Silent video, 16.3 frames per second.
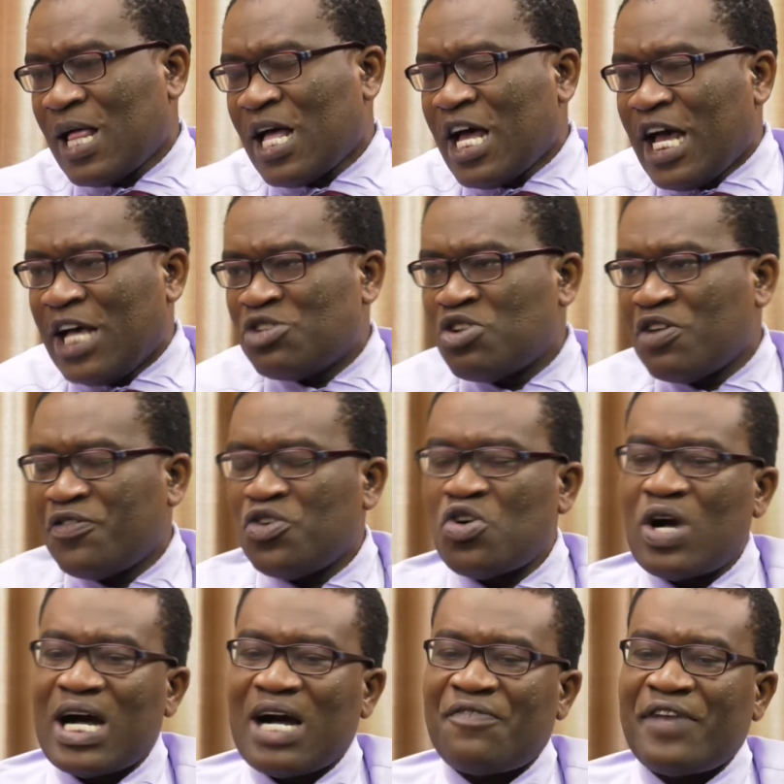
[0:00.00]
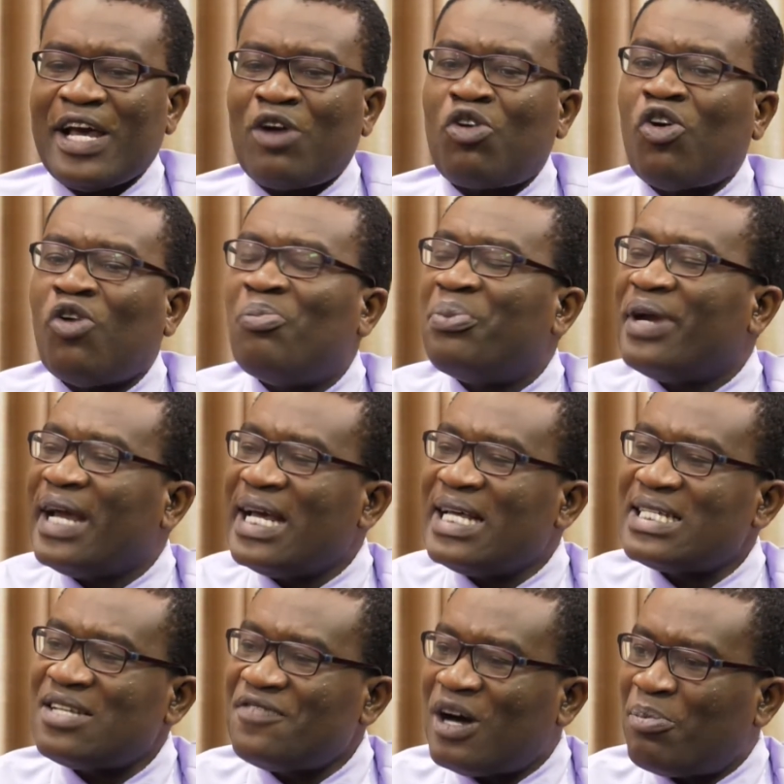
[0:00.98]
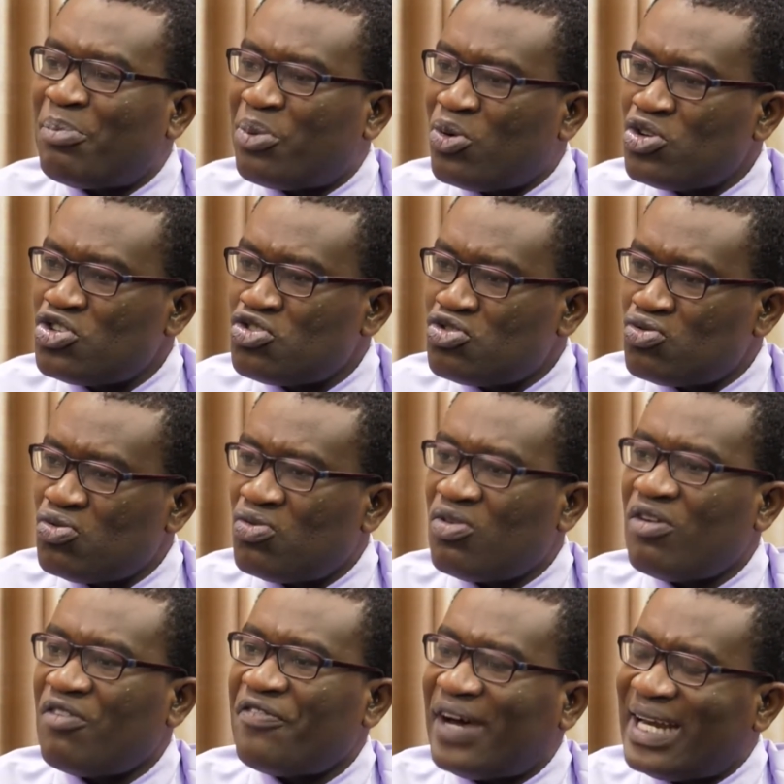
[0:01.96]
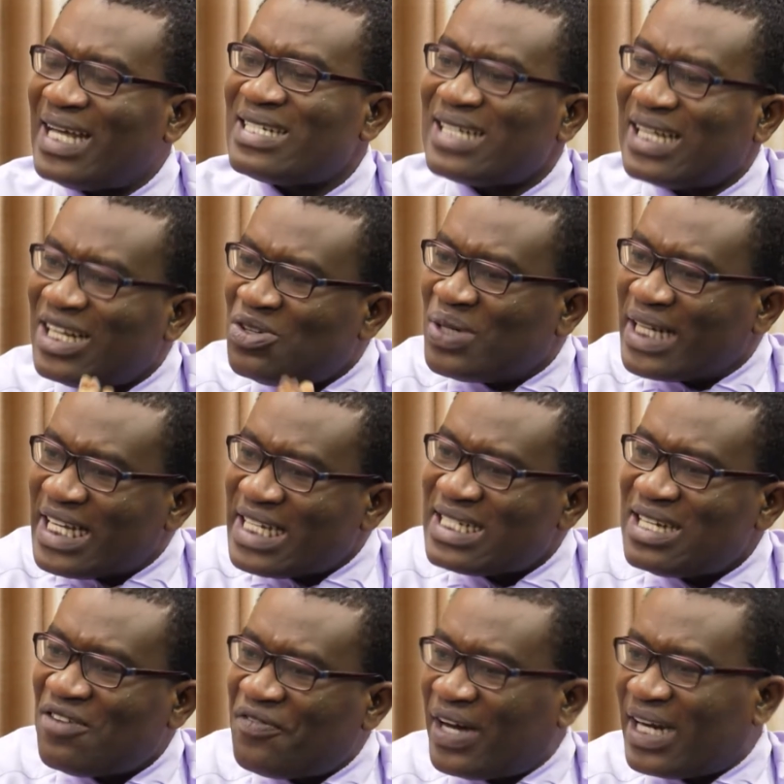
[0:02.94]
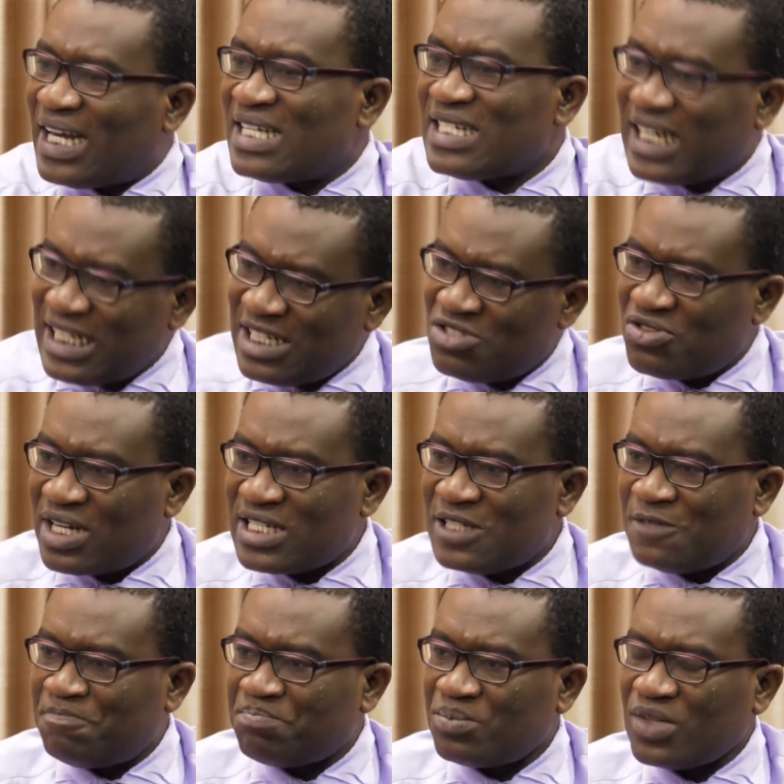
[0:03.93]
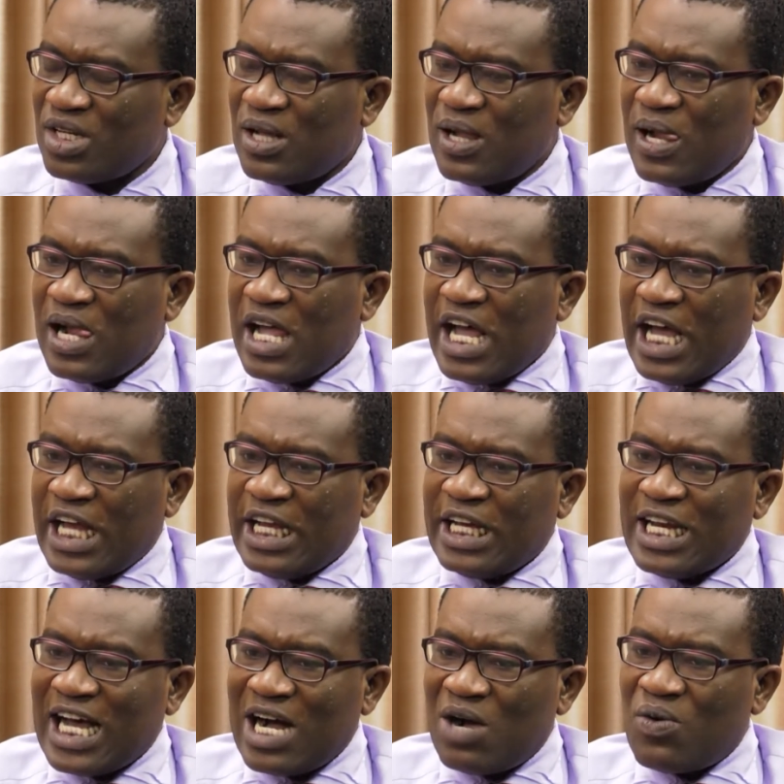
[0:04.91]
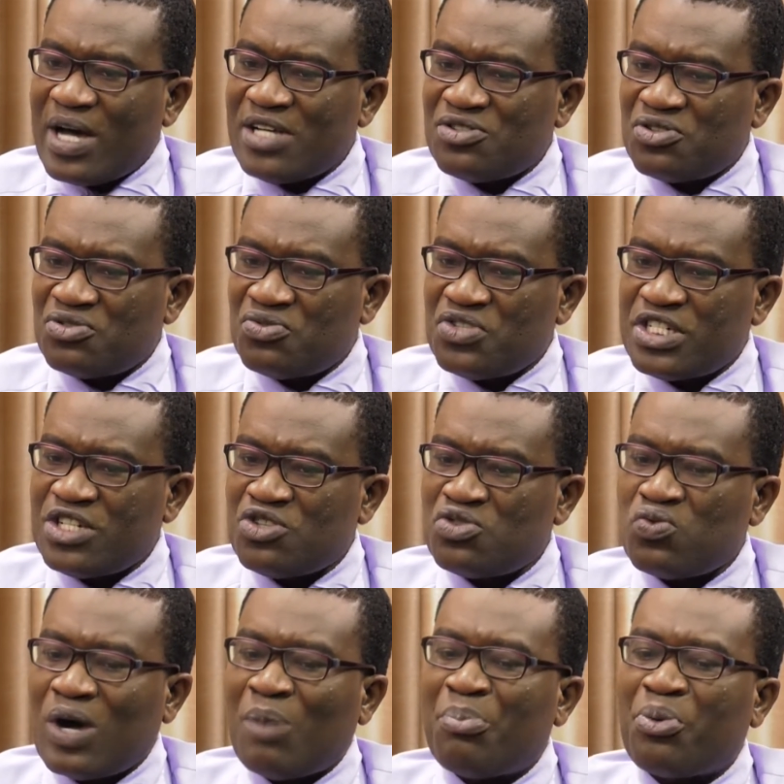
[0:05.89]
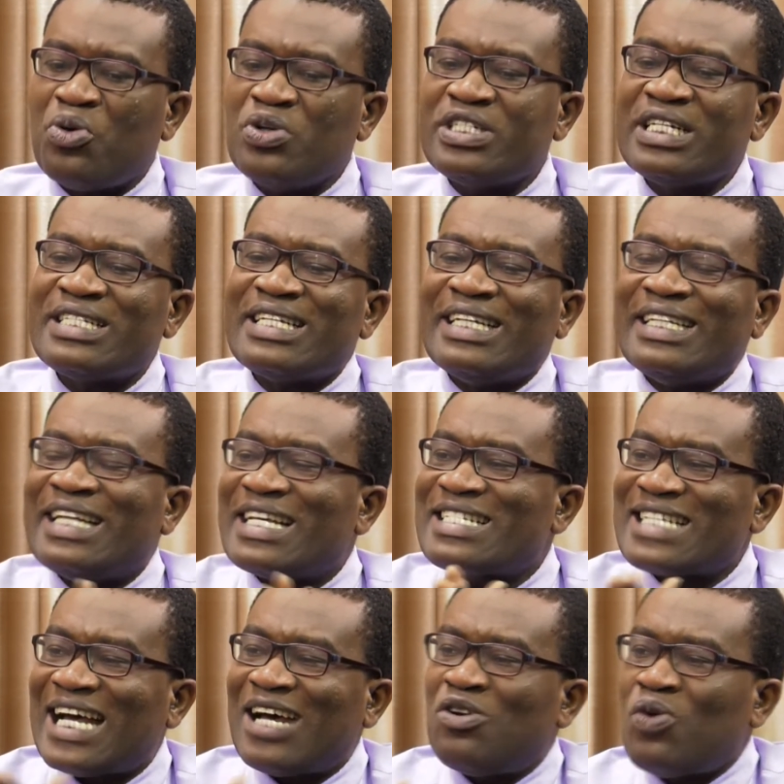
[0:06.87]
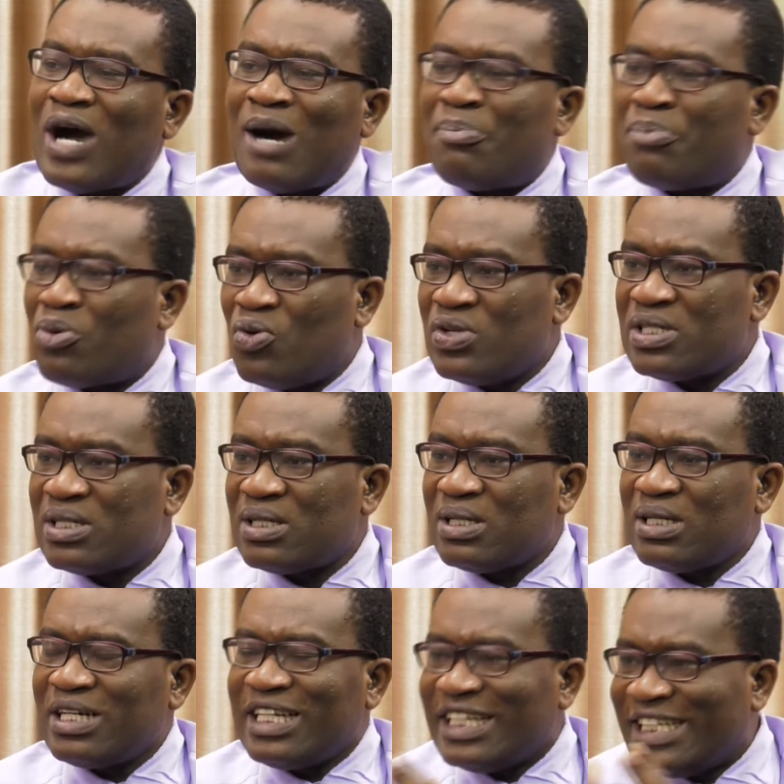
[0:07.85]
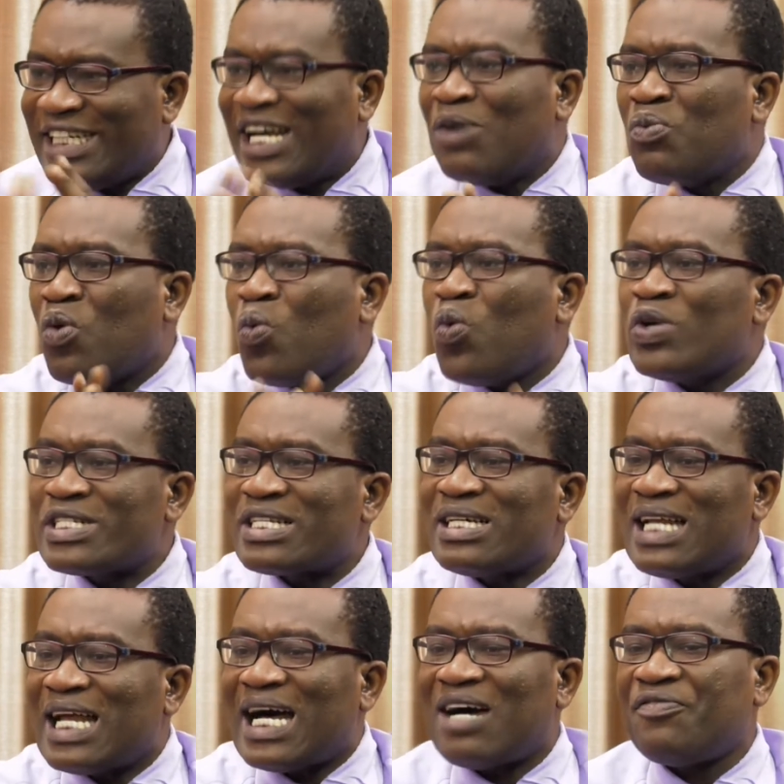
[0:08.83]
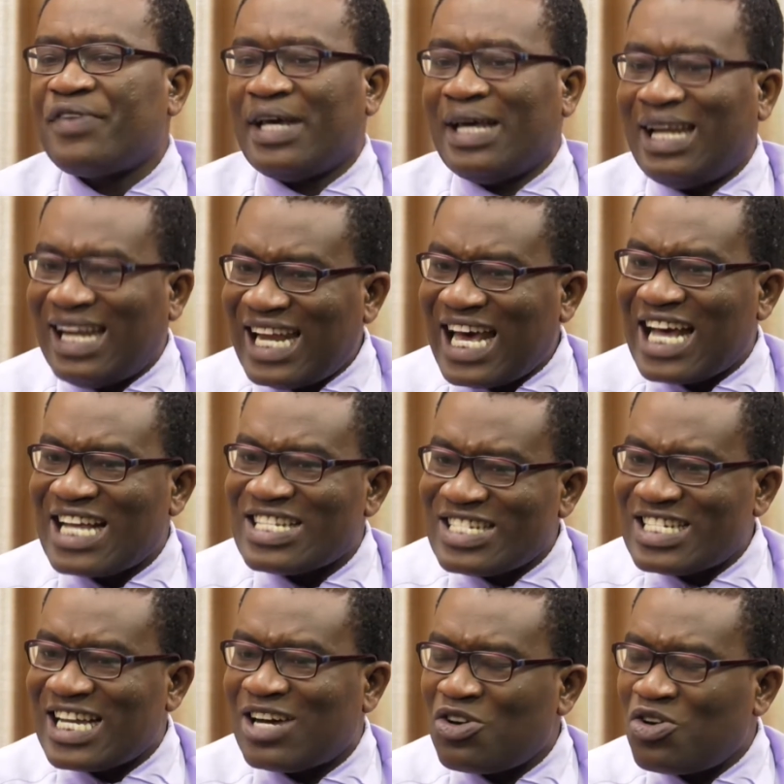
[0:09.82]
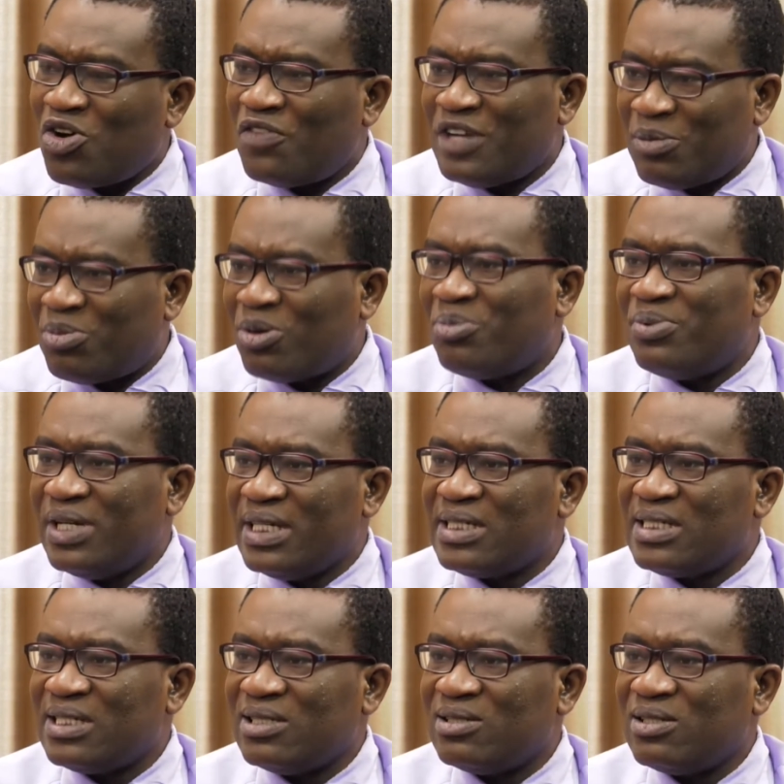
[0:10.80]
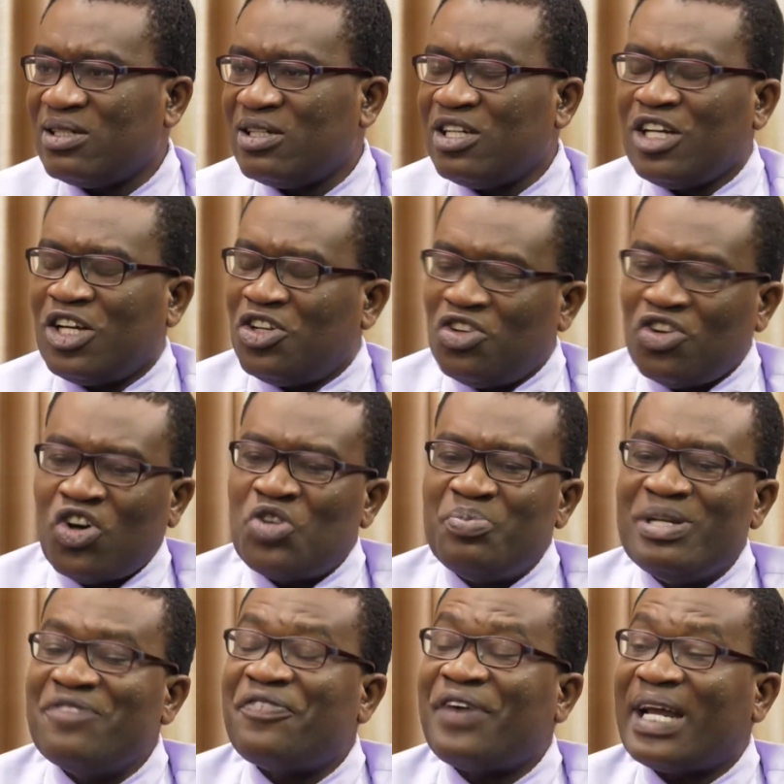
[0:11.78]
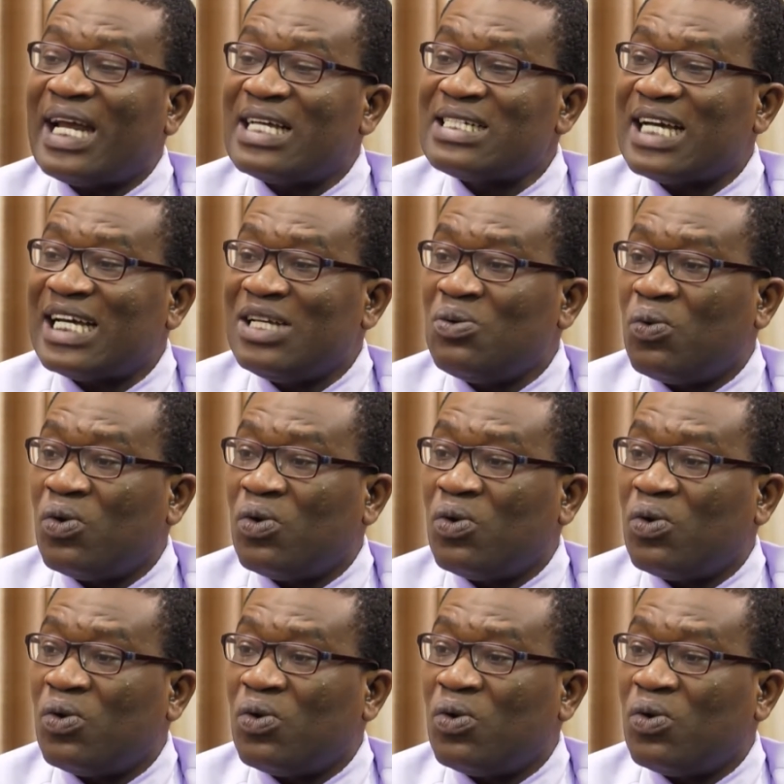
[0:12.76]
And so if you don't have a comprehensive approach to financial education and financial literacy, and then our institutions will approach it in the silo approach, then we will still have a large chunk of the population not being financially